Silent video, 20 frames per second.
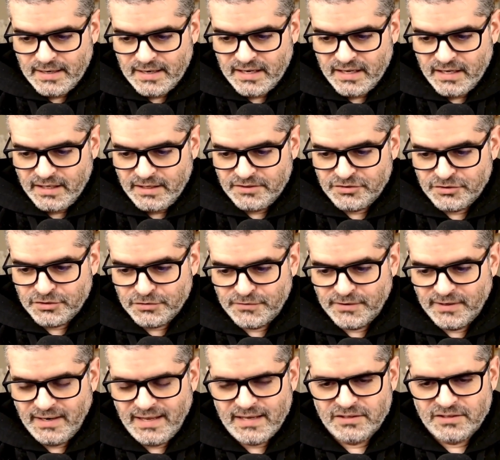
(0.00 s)
I
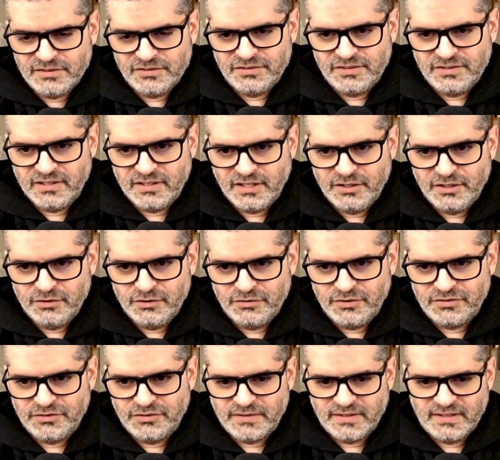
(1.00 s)
suffer less than I used
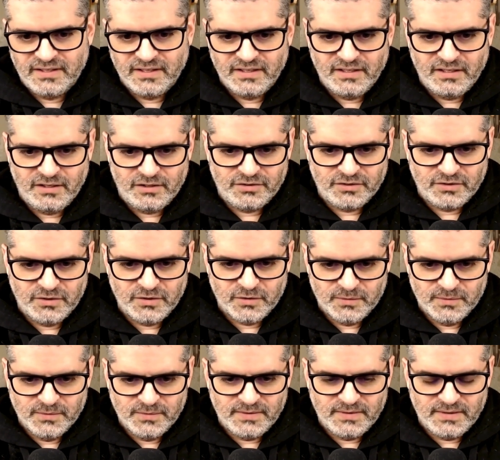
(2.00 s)
to suffer 10 years
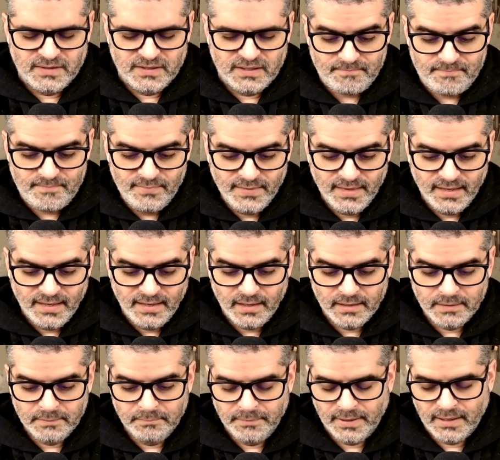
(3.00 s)
ago.
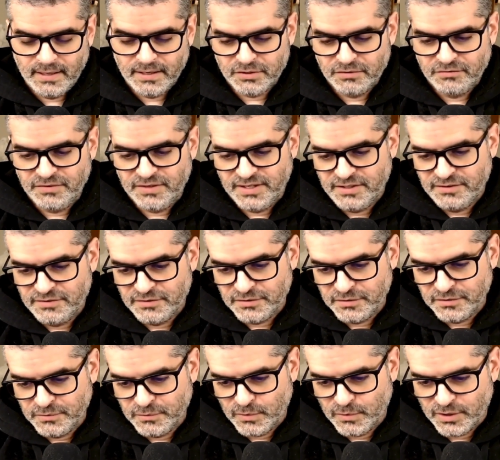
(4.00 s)
And part of it
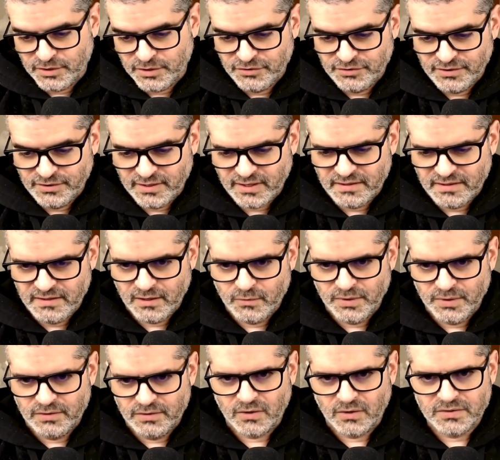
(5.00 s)
was, and I think
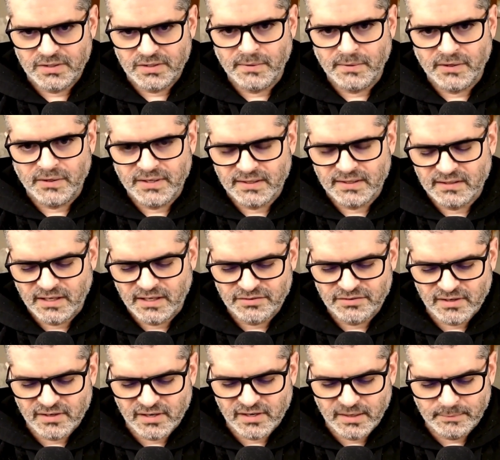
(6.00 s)
we talked about it
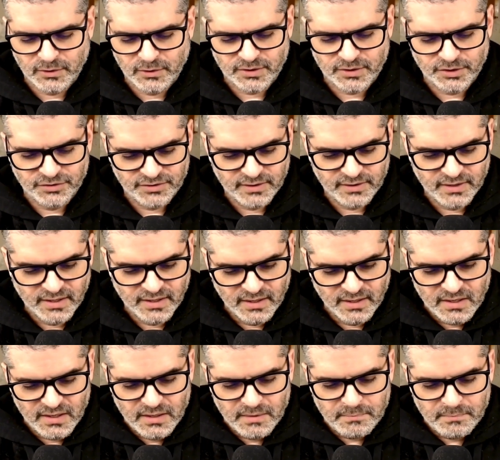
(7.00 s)
last time, Lucas,
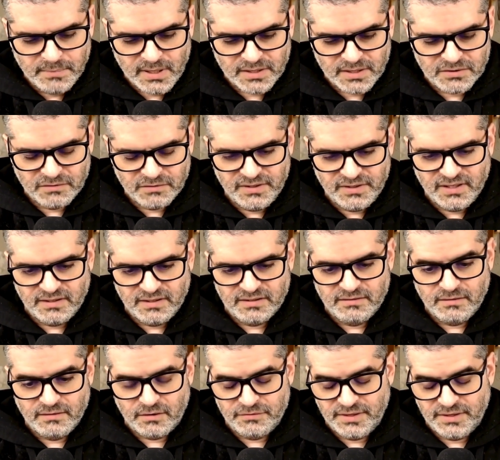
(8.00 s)
part of
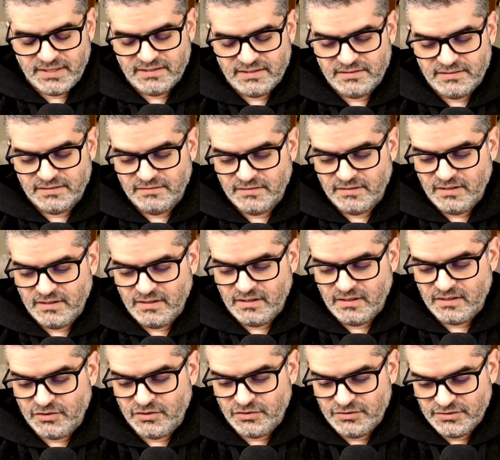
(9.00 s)
it, of it
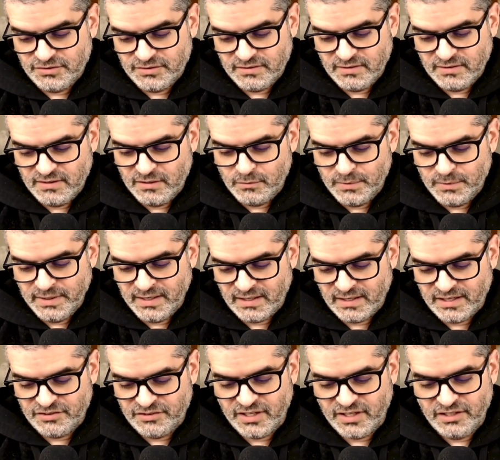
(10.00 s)
is the
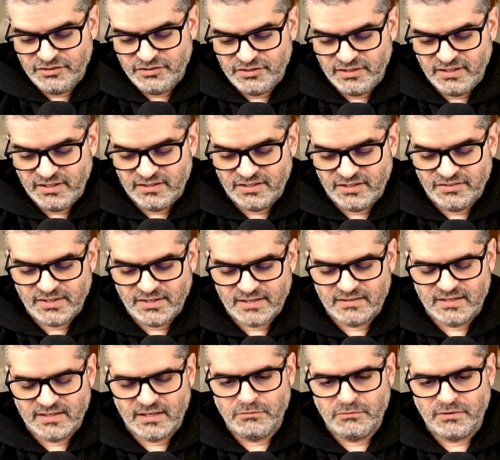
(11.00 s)
realization in the
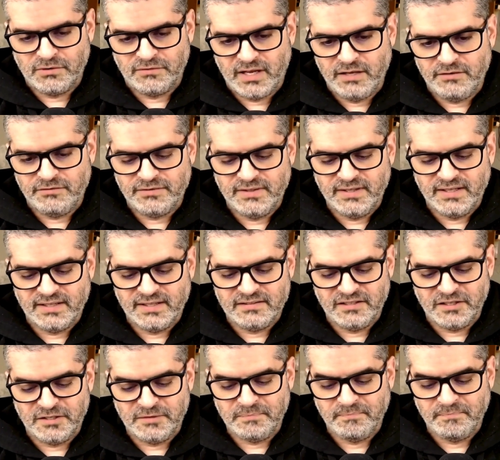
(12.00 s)
second half of life
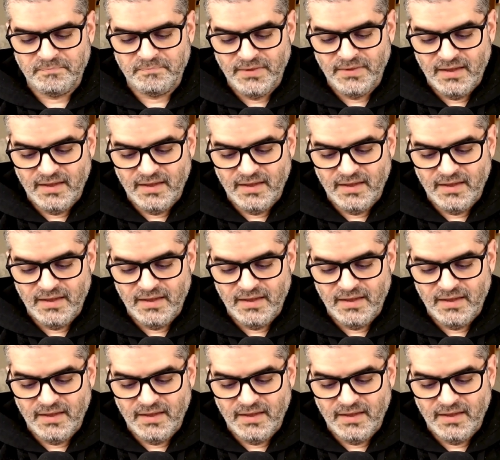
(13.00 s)
that um,